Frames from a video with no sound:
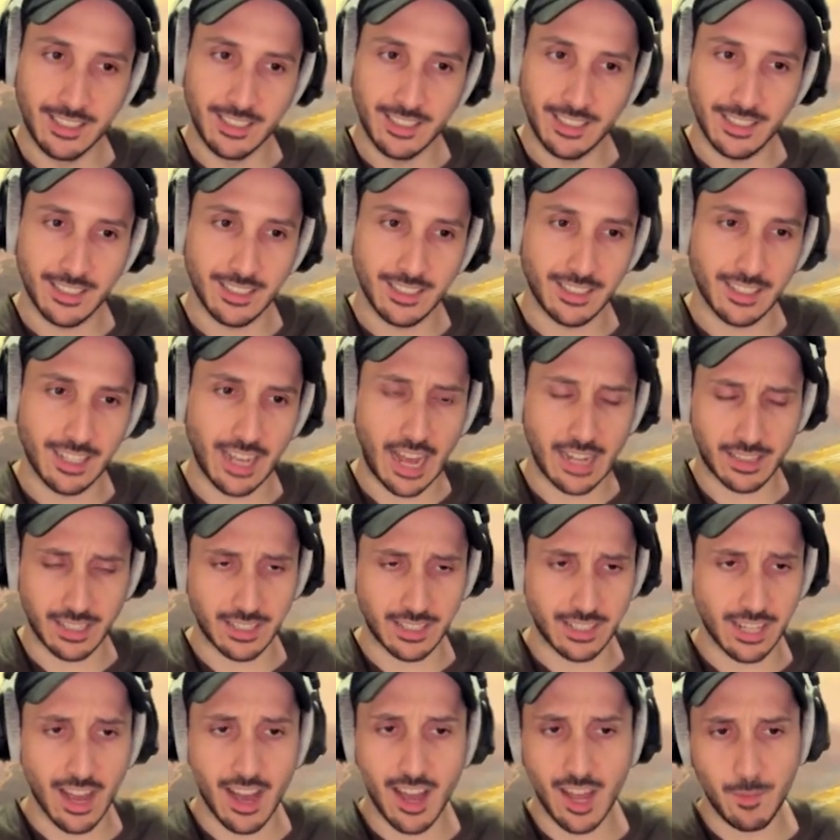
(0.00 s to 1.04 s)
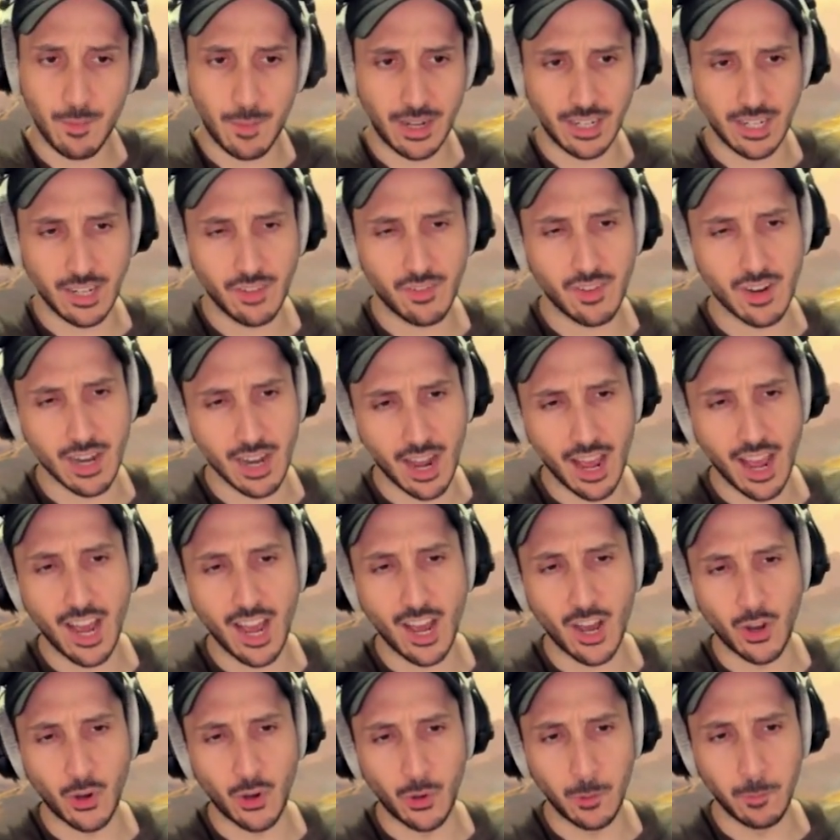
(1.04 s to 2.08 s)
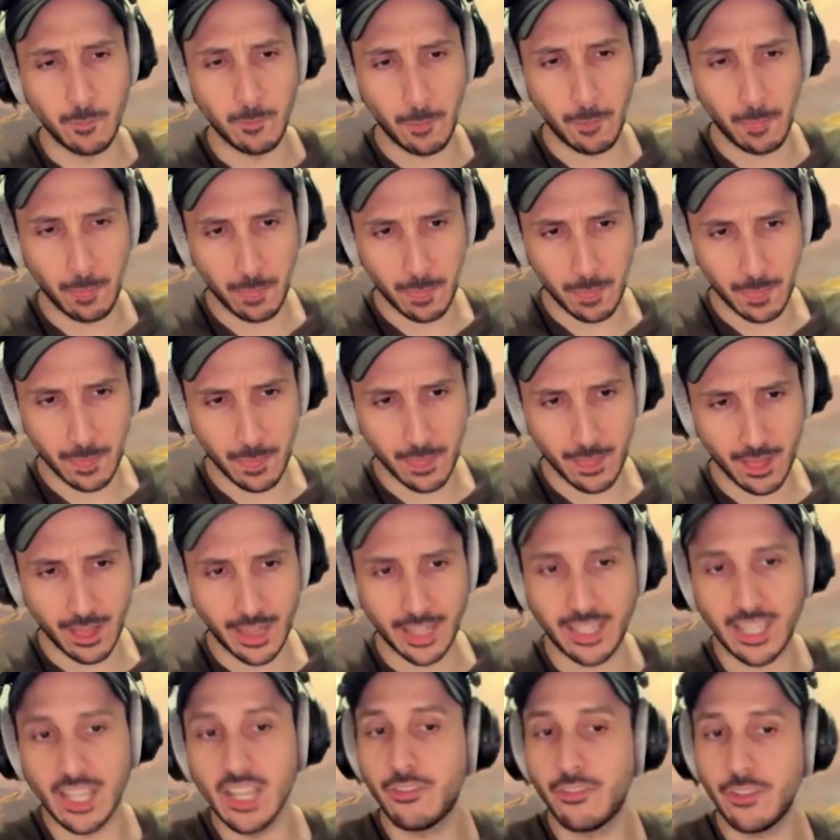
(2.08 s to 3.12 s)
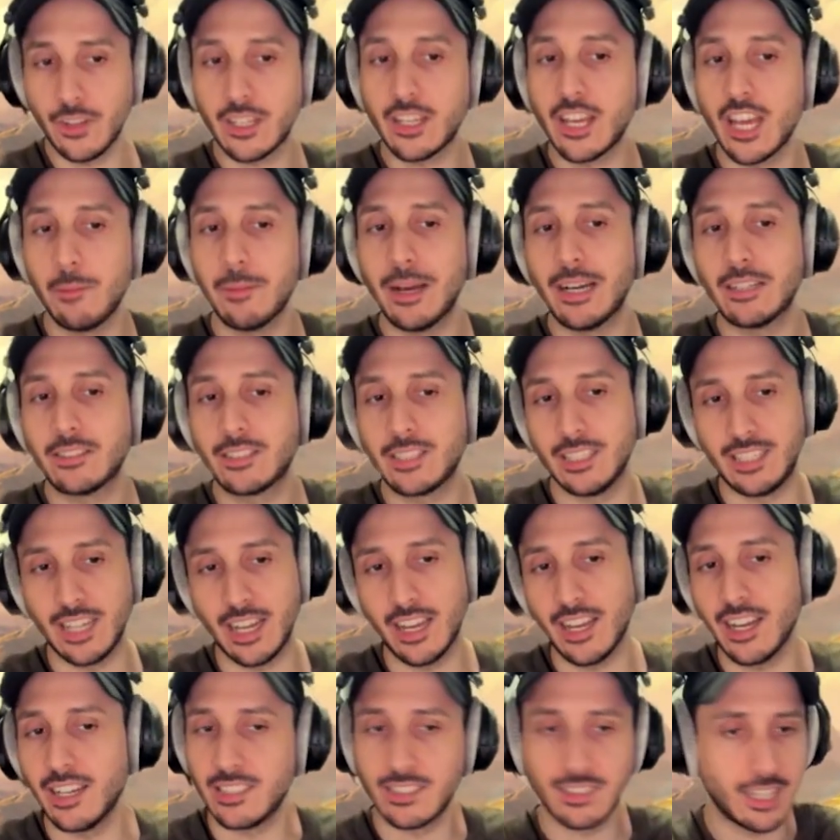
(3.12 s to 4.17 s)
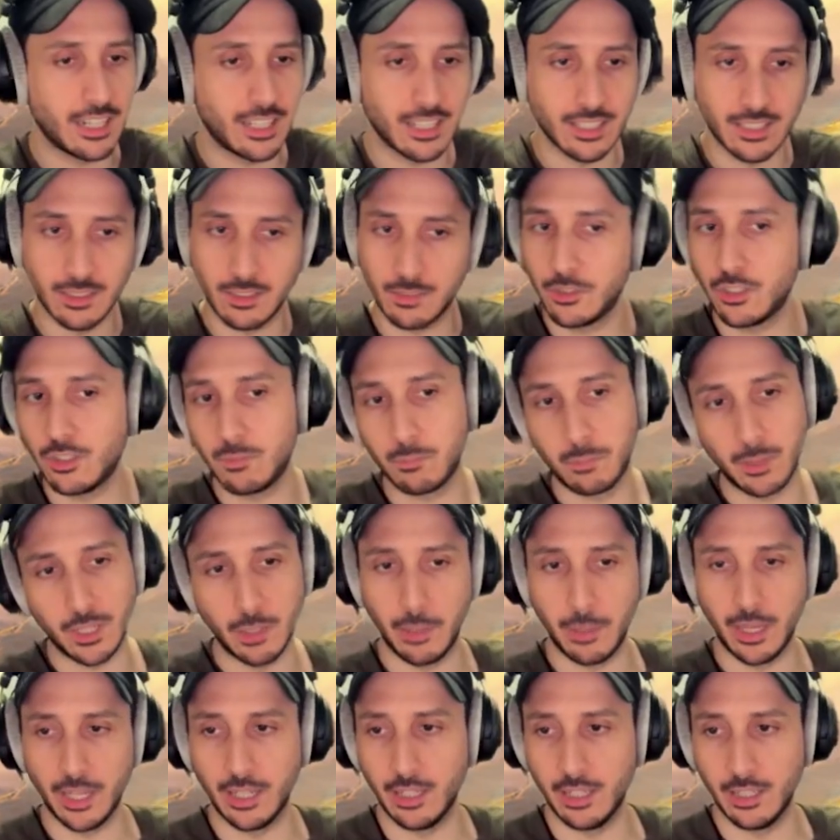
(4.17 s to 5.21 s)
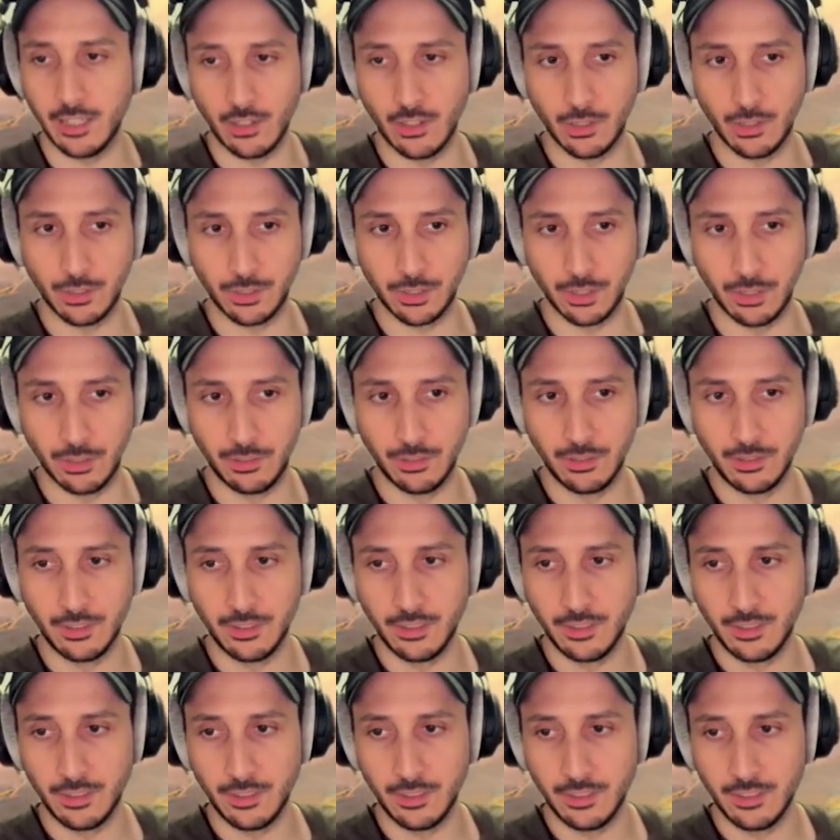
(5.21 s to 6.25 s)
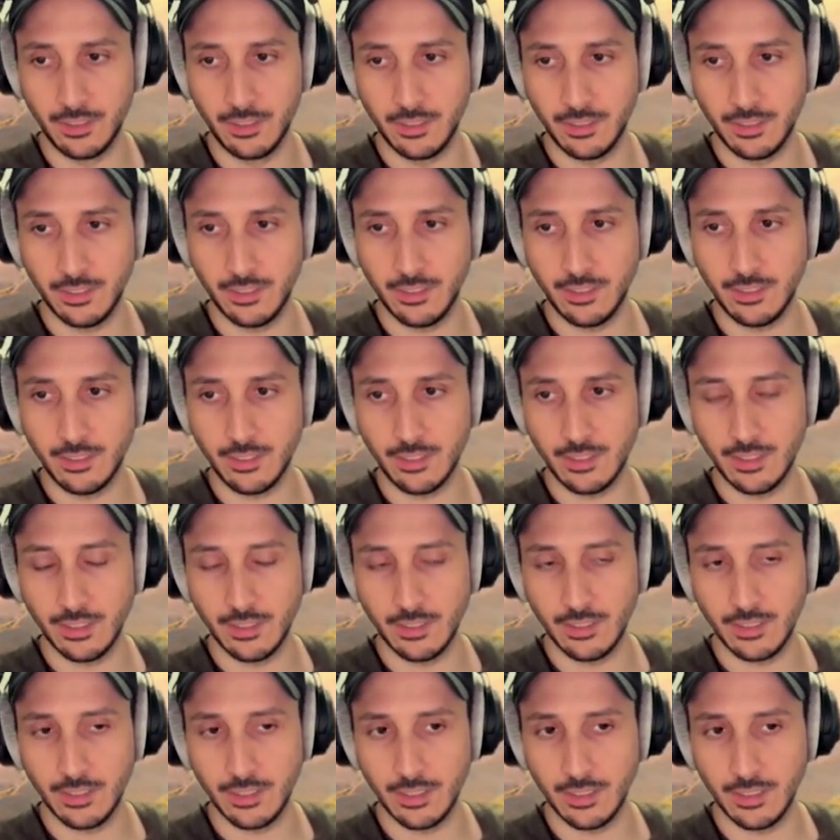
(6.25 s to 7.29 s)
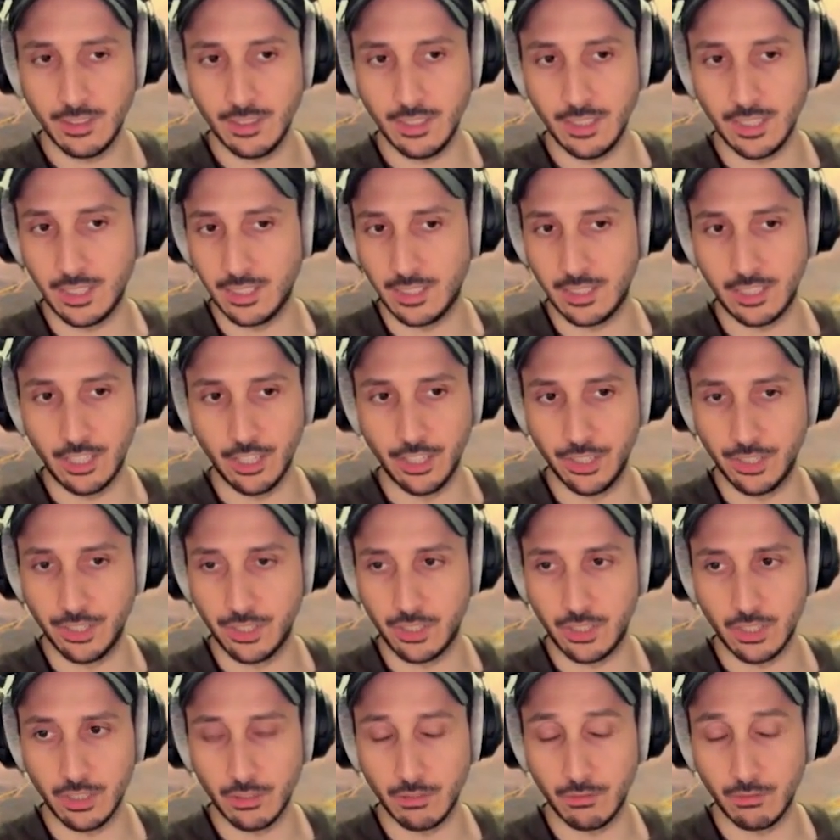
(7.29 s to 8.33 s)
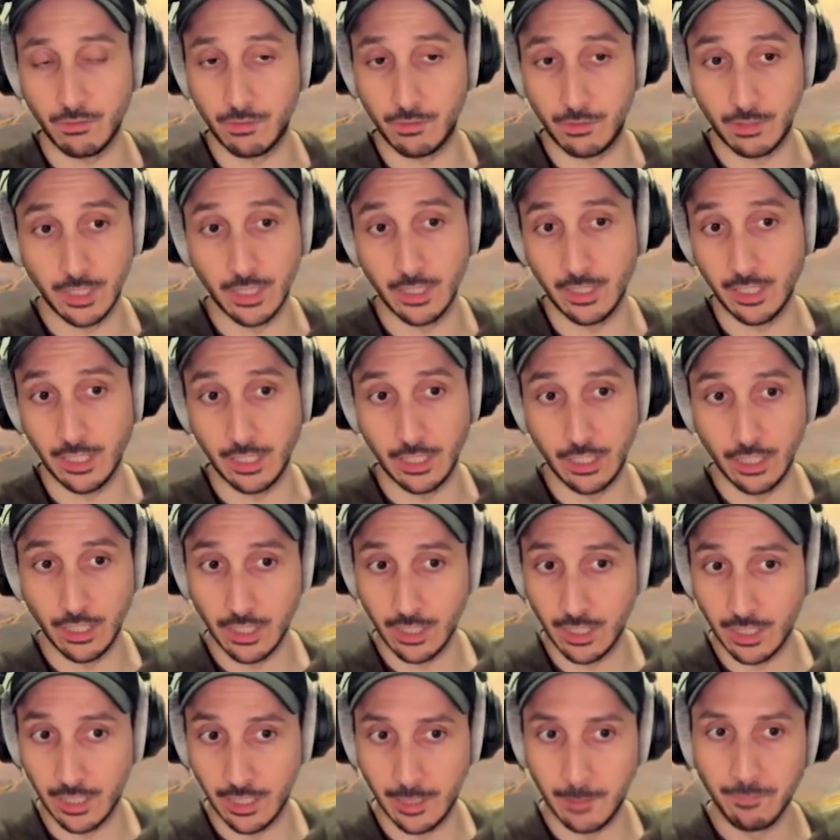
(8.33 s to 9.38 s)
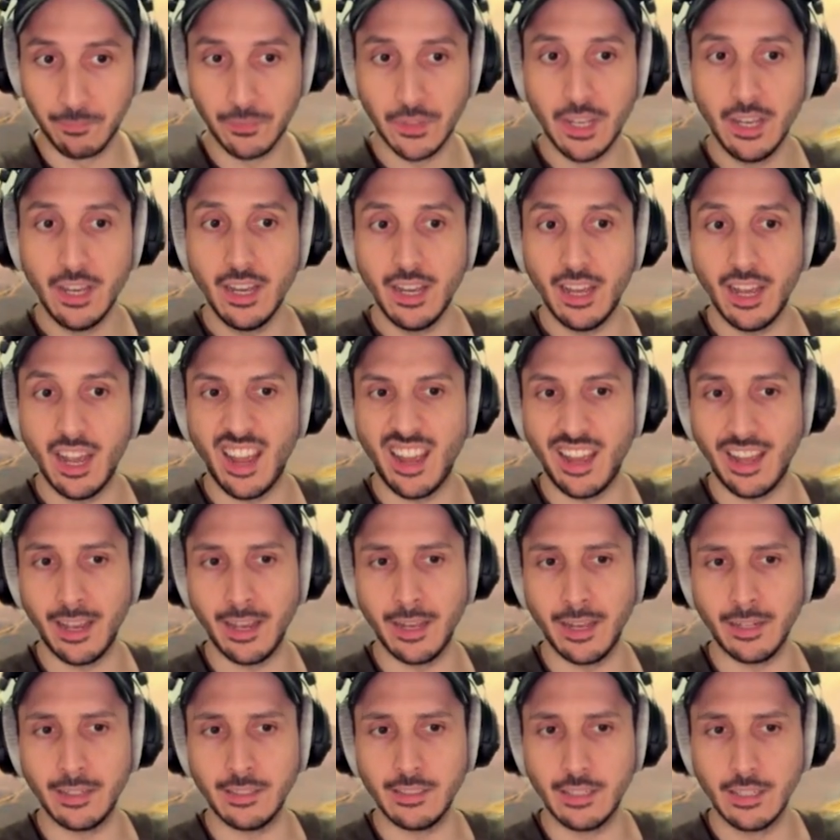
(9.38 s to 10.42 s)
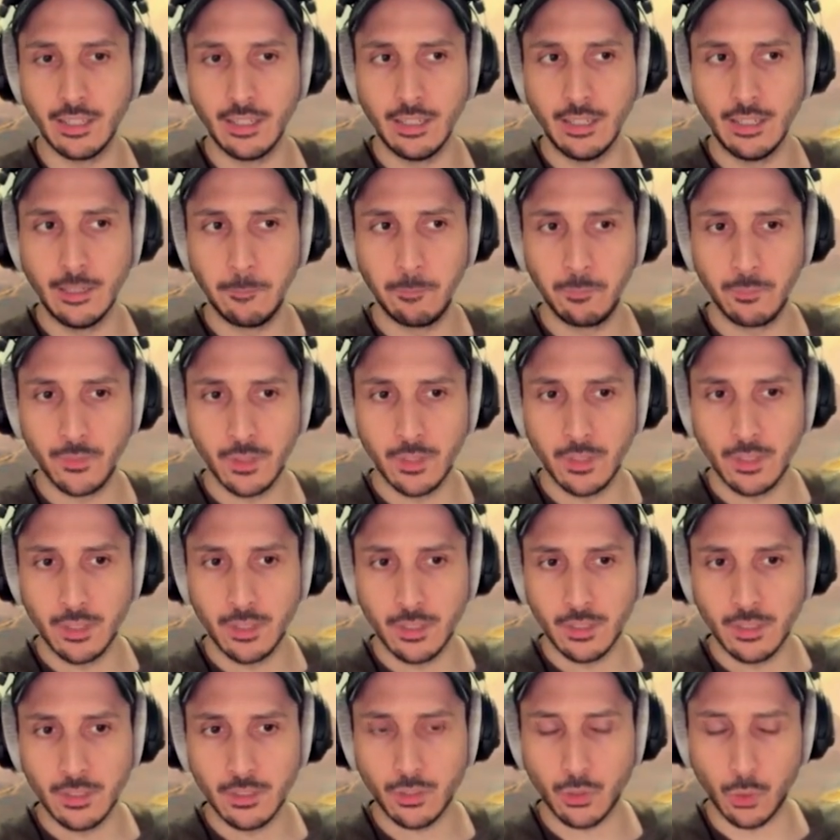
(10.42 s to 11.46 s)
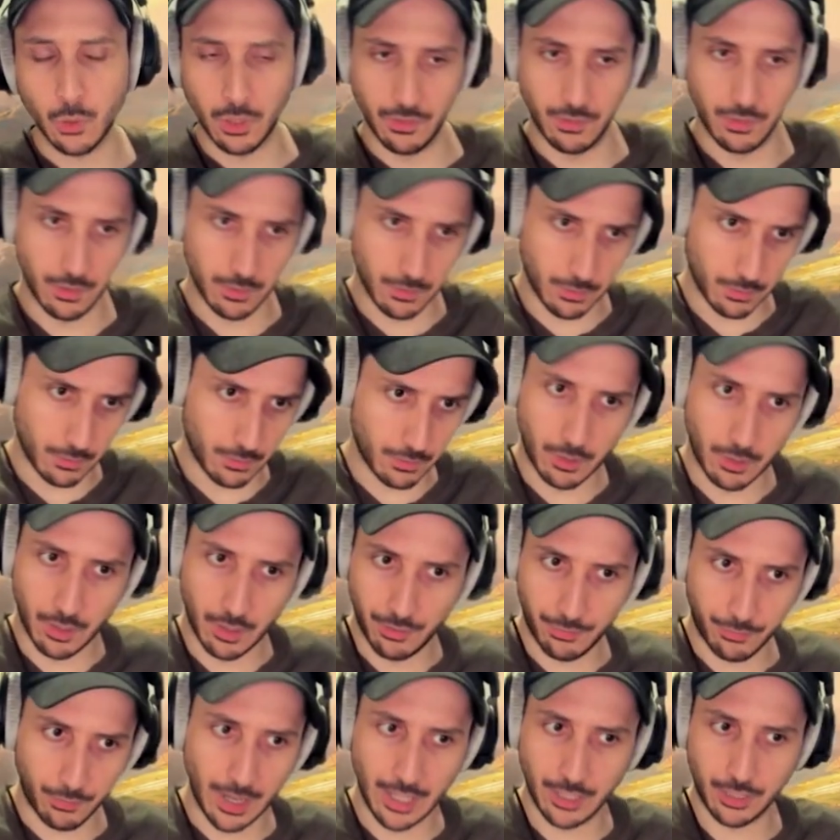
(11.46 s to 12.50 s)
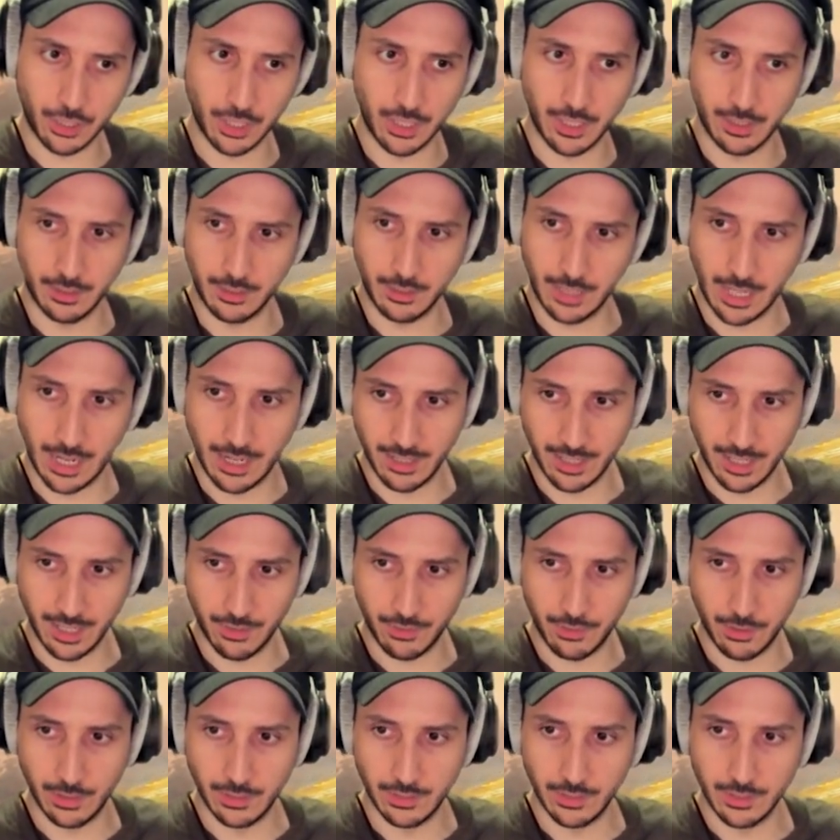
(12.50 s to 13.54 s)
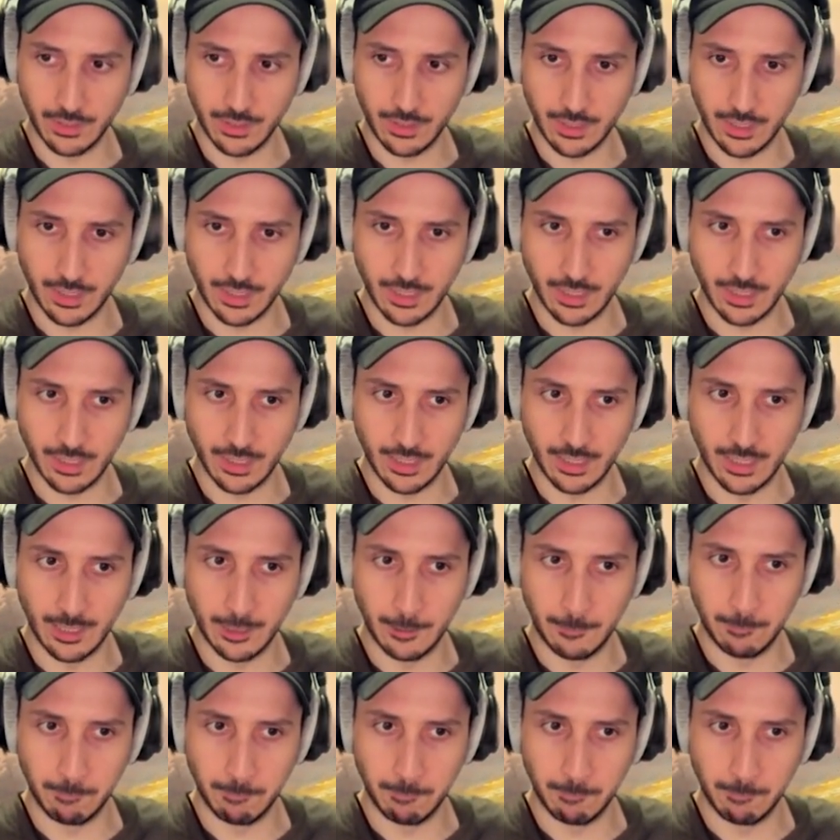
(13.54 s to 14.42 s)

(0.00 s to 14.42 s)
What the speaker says: at the time and even now, like, if it came out today, I think it'd be a mega hit also. It's just really good and sort of refreshing and different. And